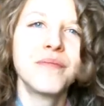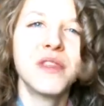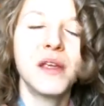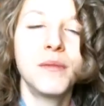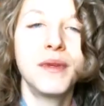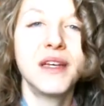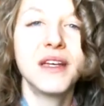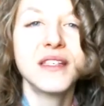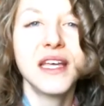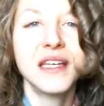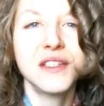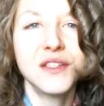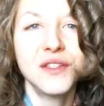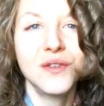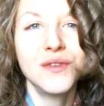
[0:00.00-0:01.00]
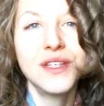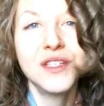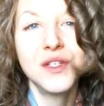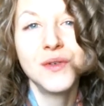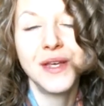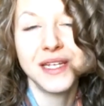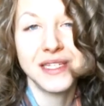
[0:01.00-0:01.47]
because as soon as
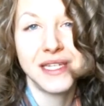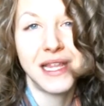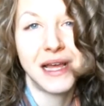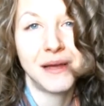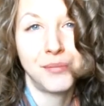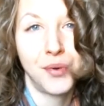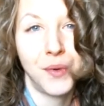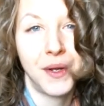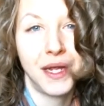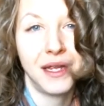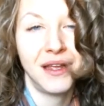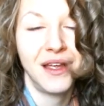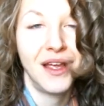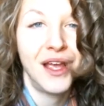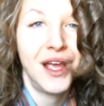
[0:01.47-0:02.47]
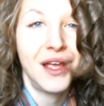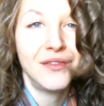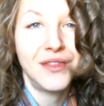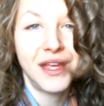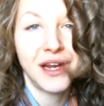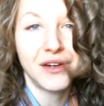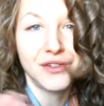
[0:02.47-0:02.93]
you get to that point,
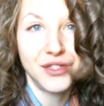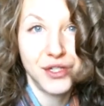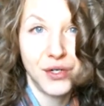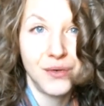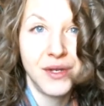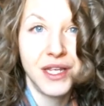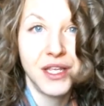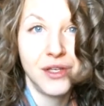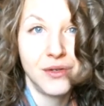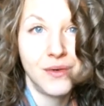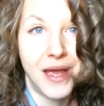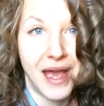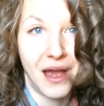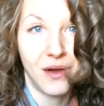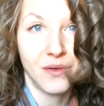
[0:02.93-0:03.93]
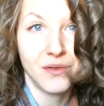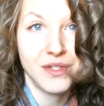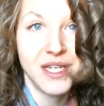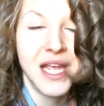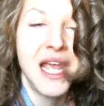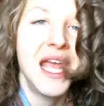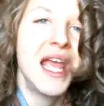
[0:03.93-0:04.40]
they are tuning you out.
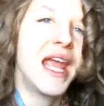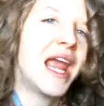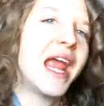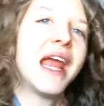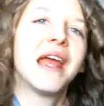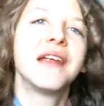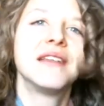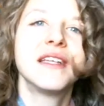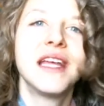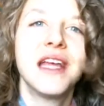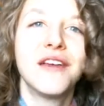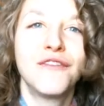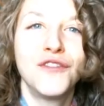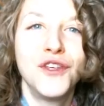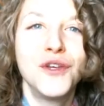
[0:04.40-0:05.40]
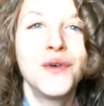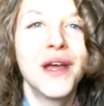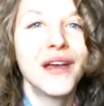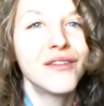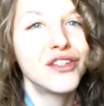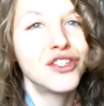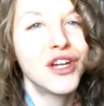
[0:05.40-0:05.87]
And if you
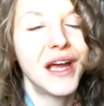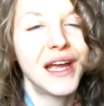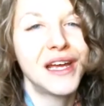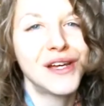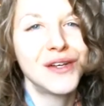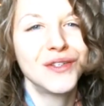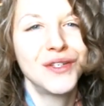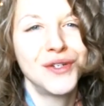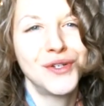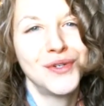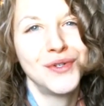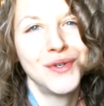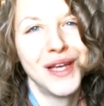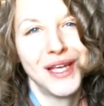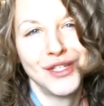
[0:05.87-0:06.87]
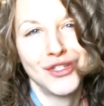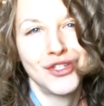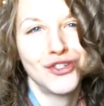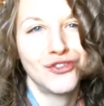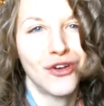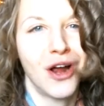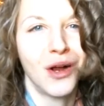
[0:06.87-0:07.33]
have a child who is
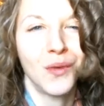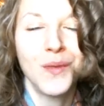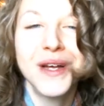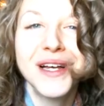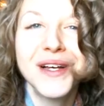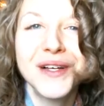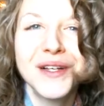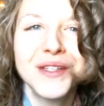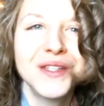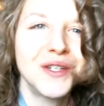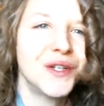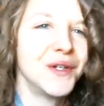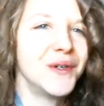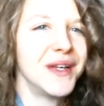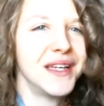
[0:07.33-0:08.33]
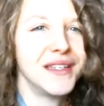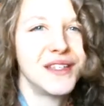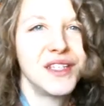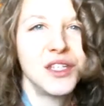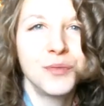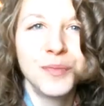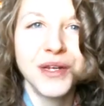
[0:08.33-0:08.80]
strong willed, who is
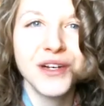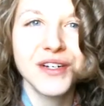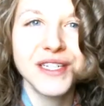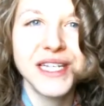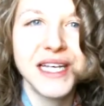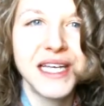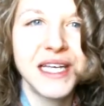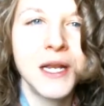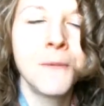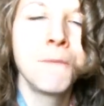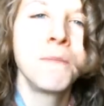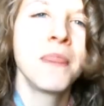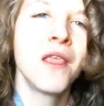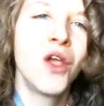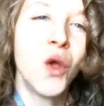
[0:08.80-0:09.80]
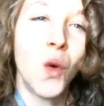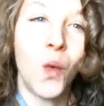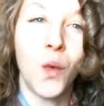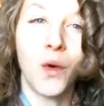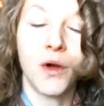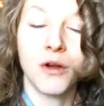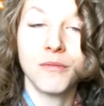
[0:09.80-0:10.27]
spirited,
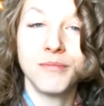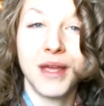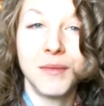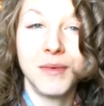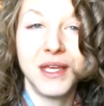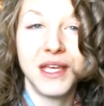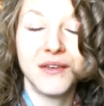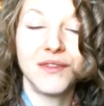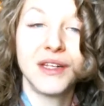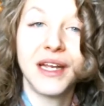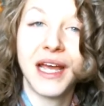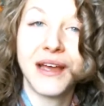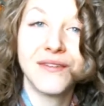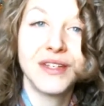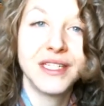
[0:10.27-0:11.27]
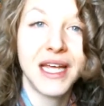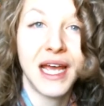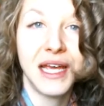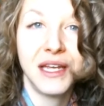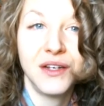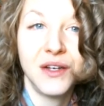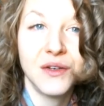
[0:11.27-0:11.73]
or maybe even have a
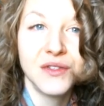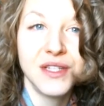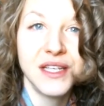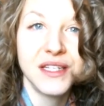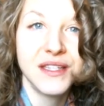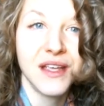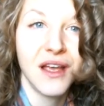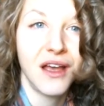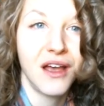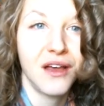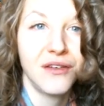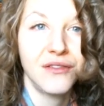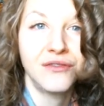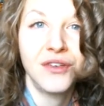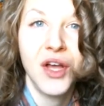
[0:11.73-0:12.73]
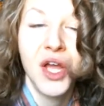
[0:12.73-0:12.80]
diagnosis of